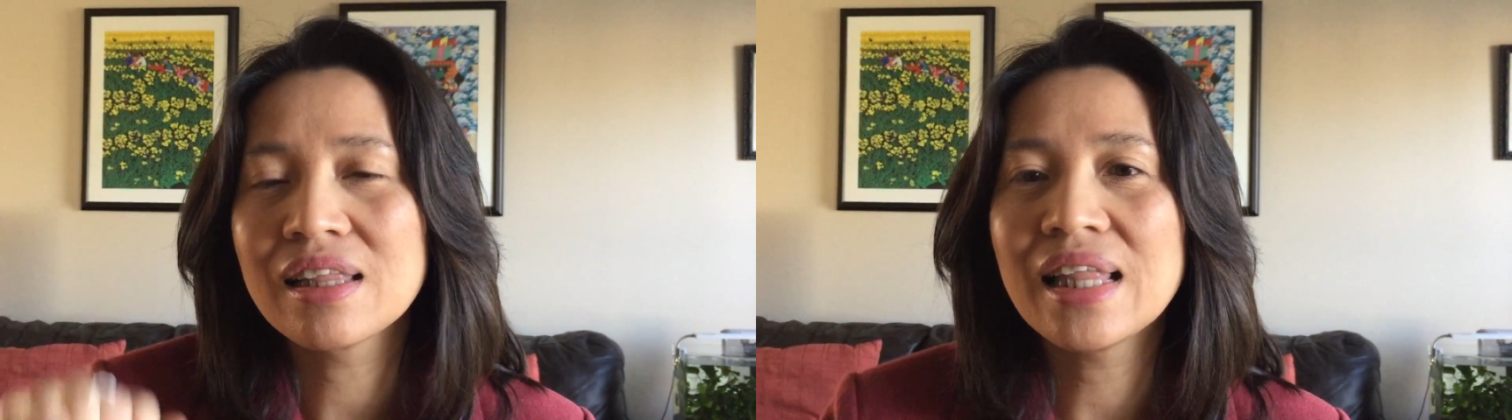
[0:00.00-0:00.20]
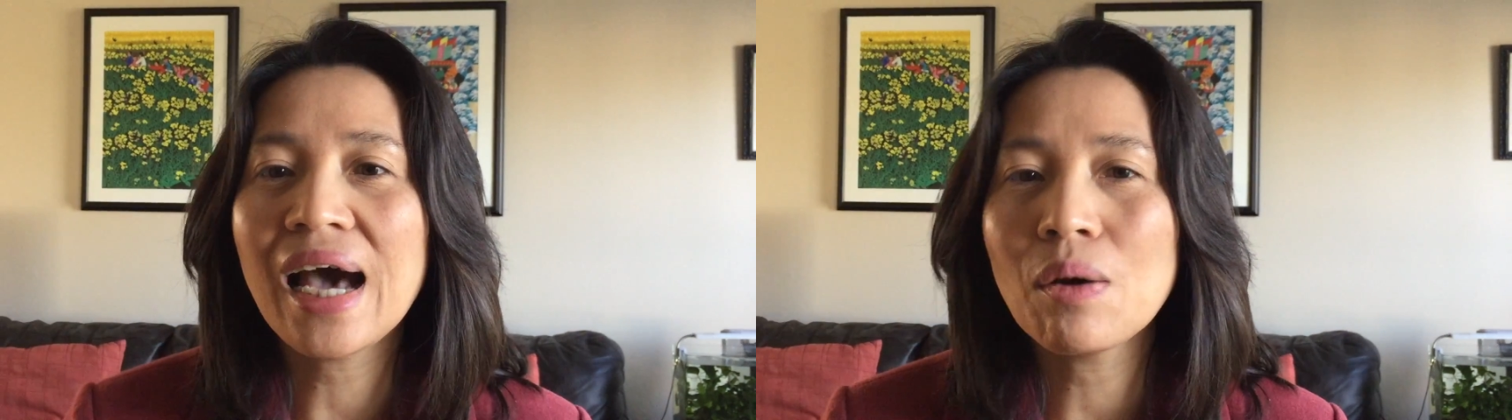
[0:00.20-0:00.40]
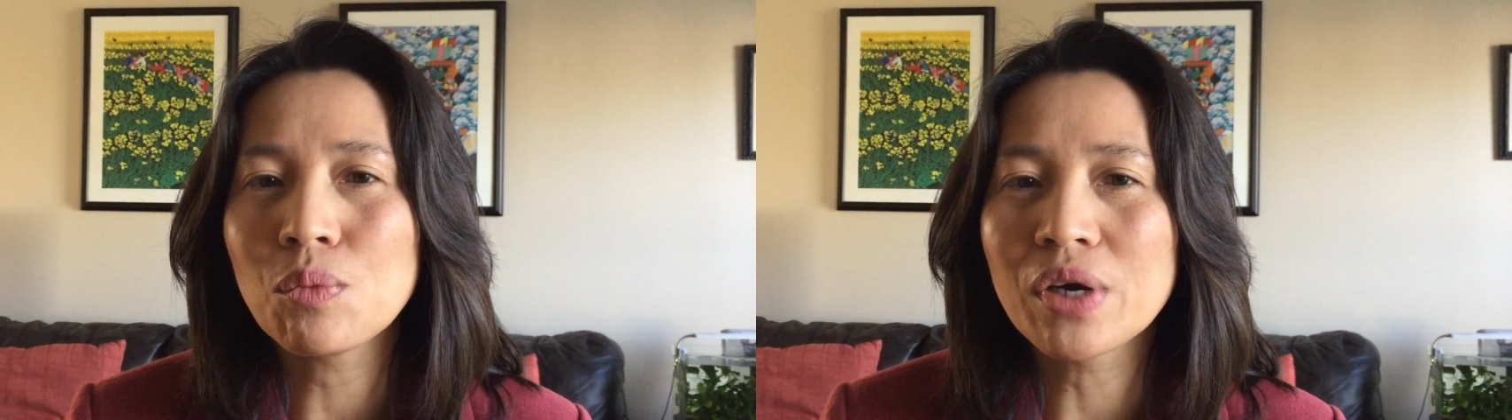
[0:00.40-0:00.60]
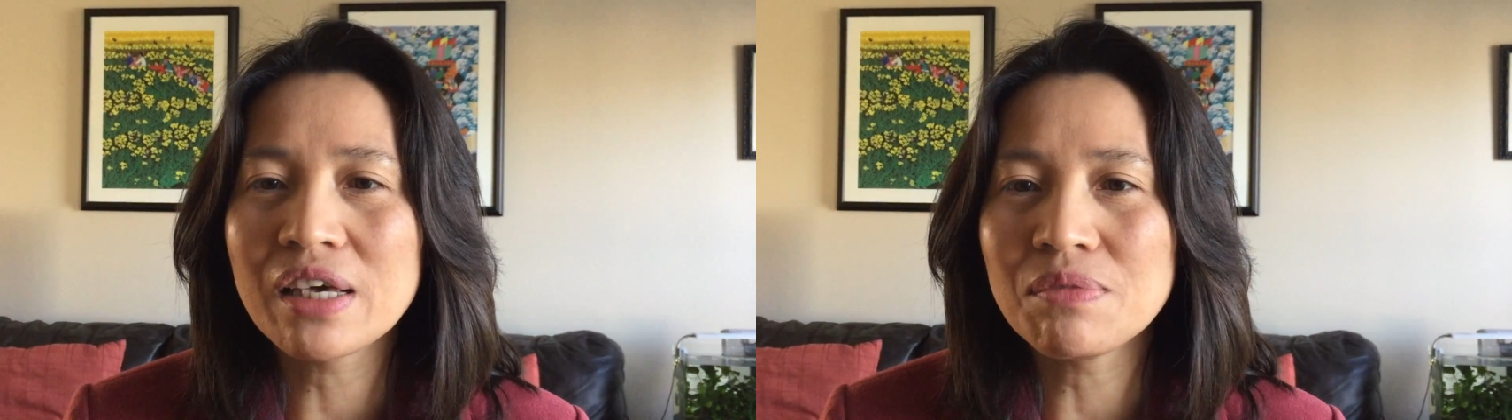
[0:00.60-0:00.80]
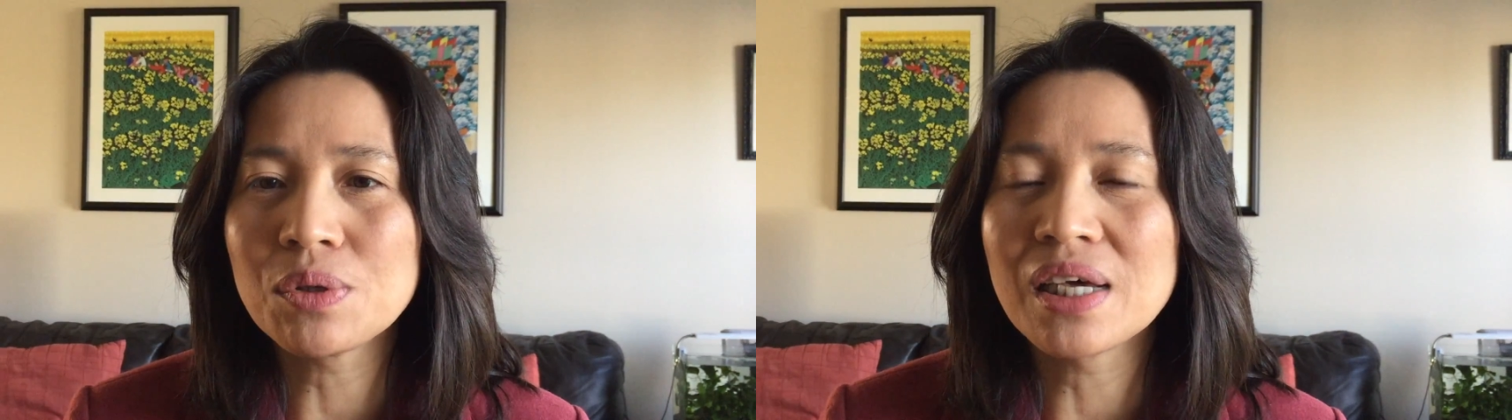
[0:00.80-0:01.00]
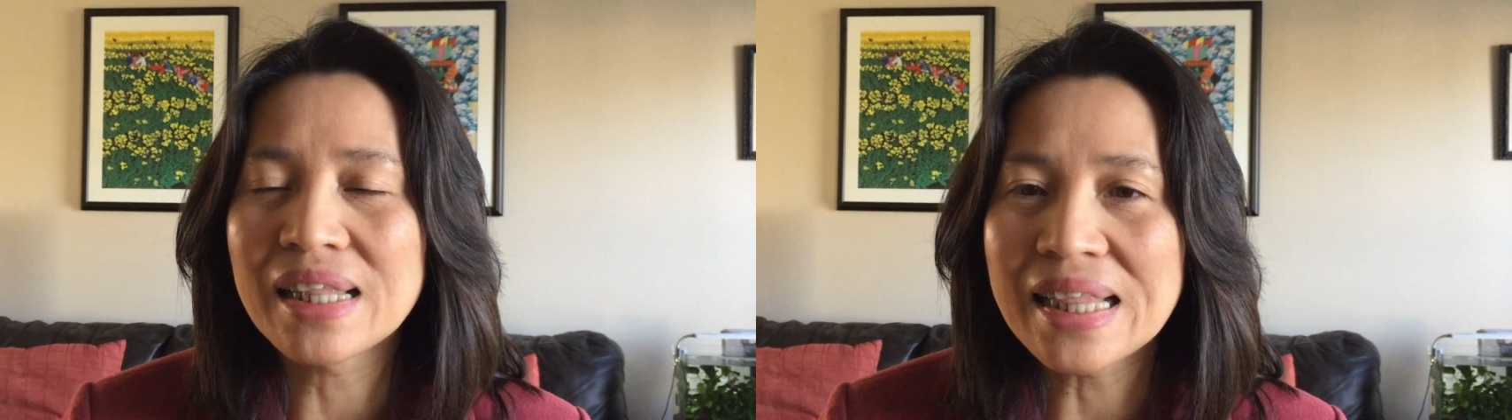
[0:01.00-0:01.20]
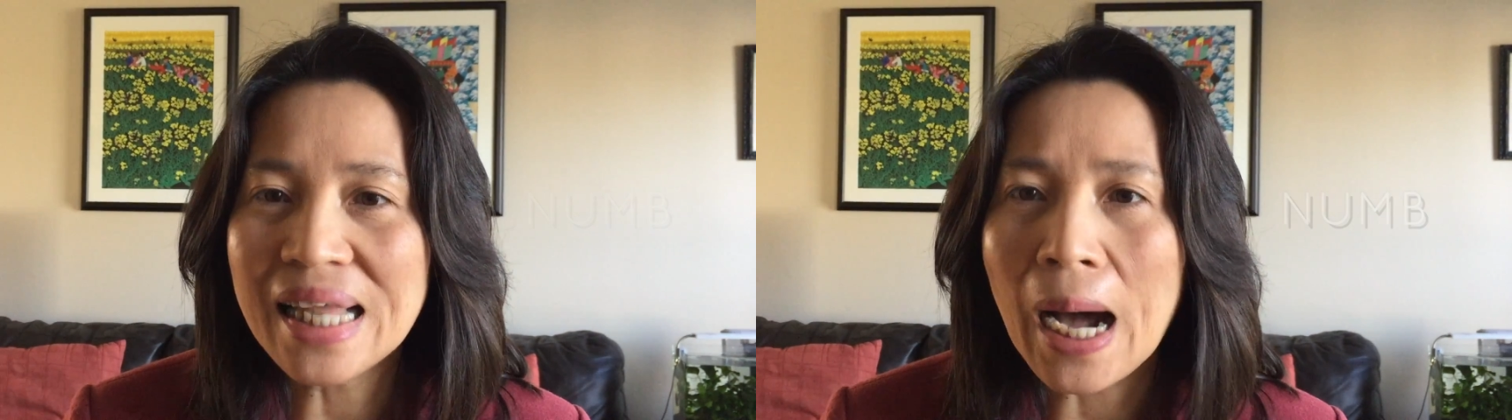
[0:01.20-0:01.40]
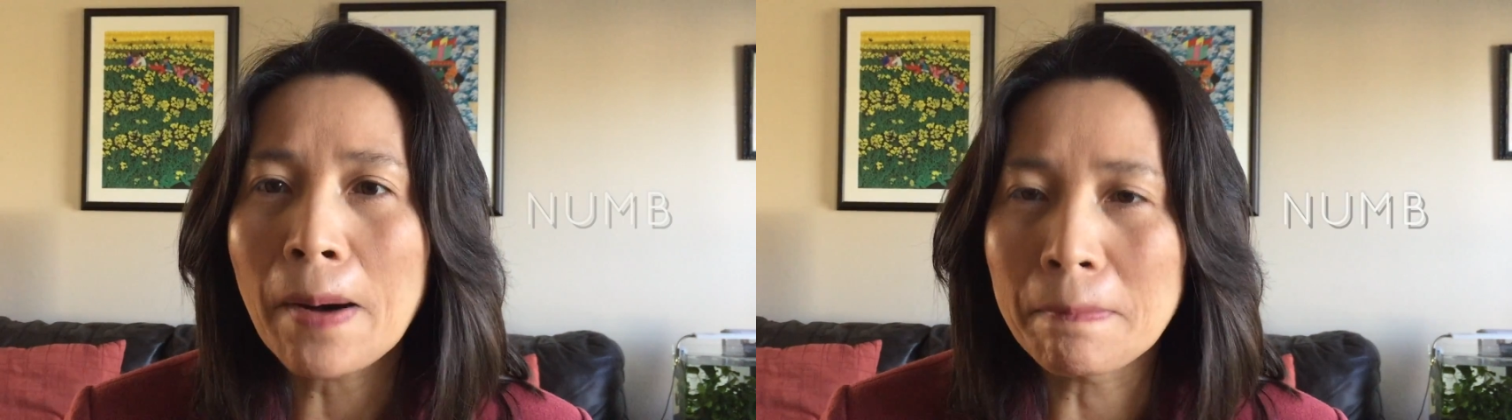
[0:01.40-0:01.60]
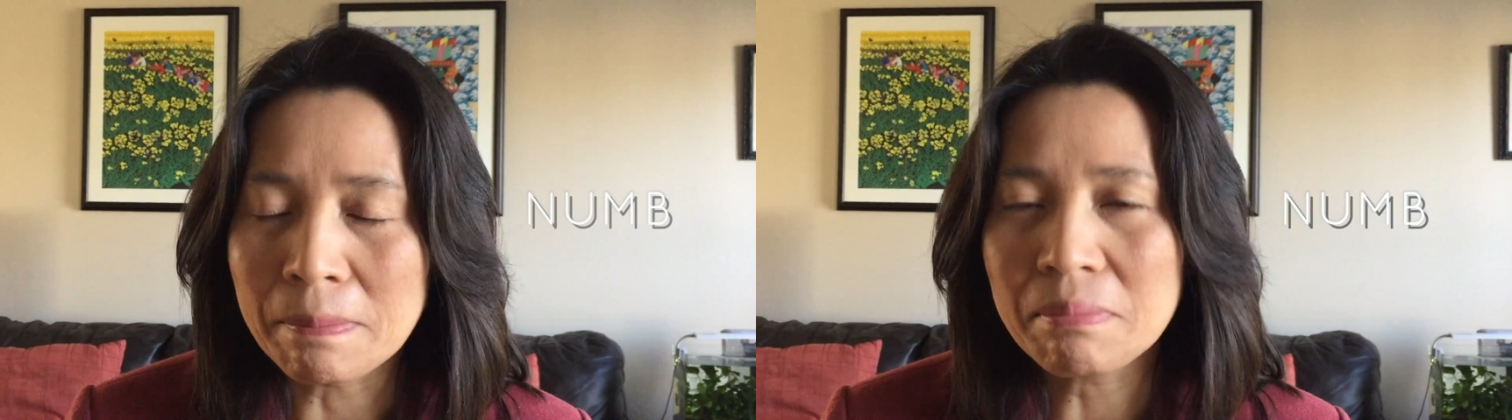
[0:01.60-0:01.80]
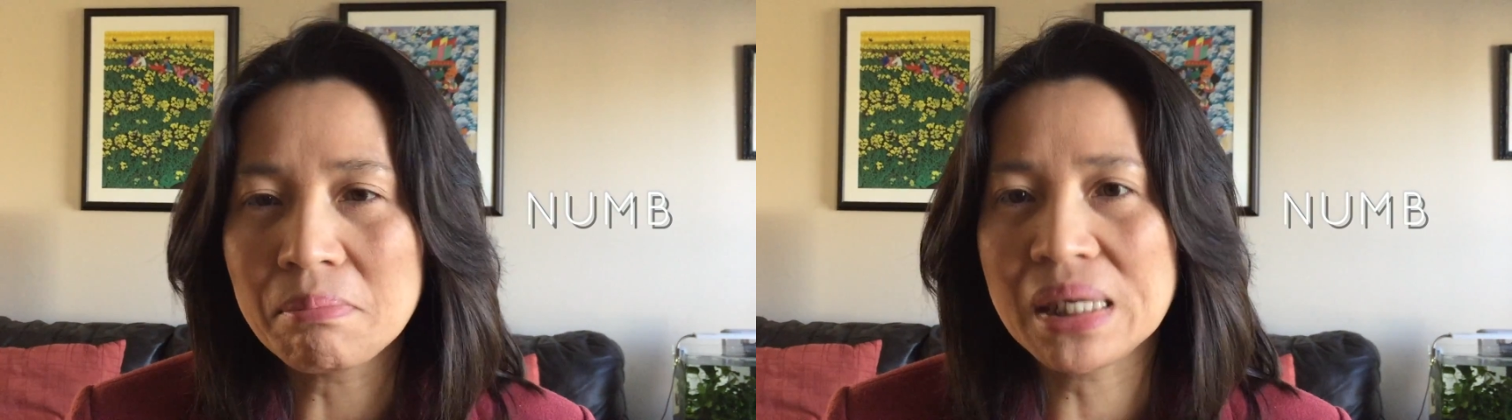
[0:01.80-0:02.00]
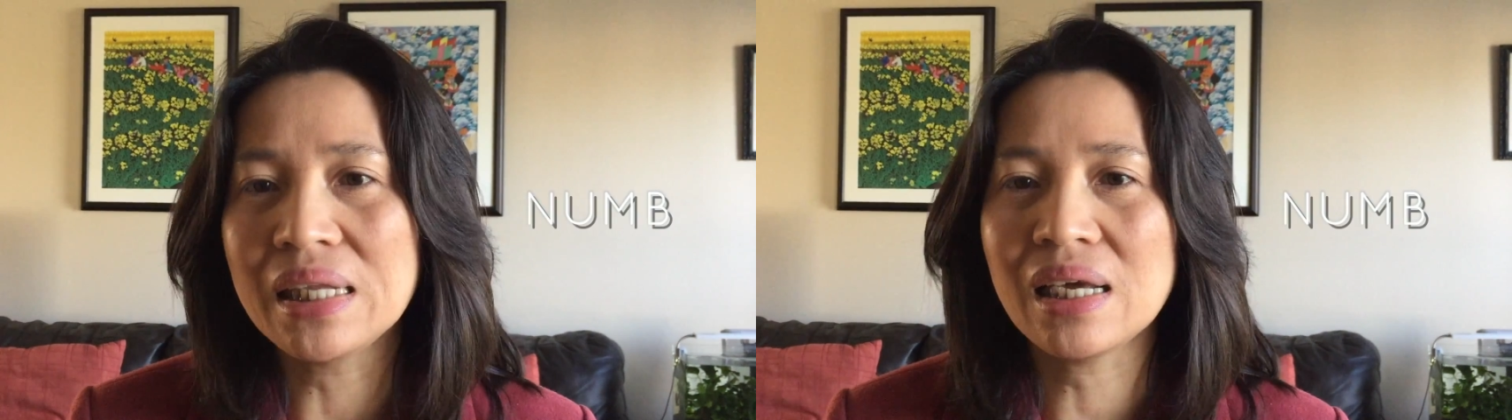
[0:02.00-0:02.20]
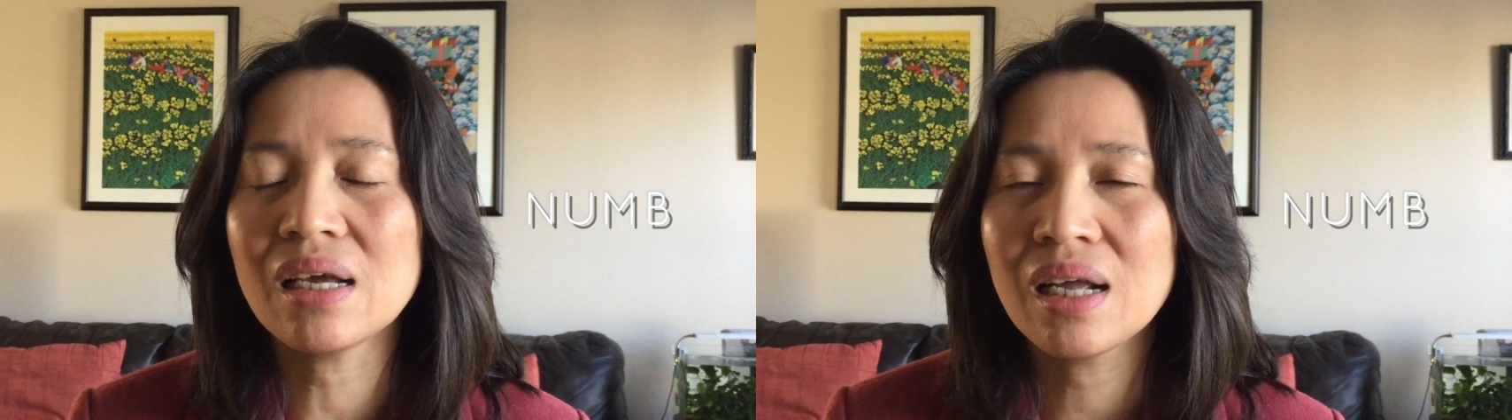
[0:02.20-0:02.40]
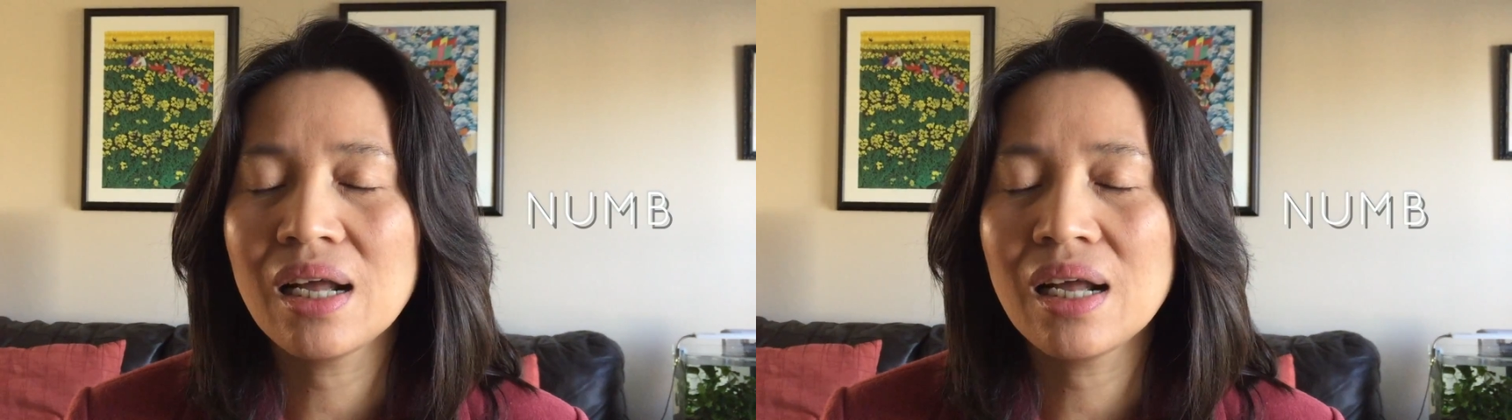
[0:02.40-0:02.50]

that will give you the numb meaning.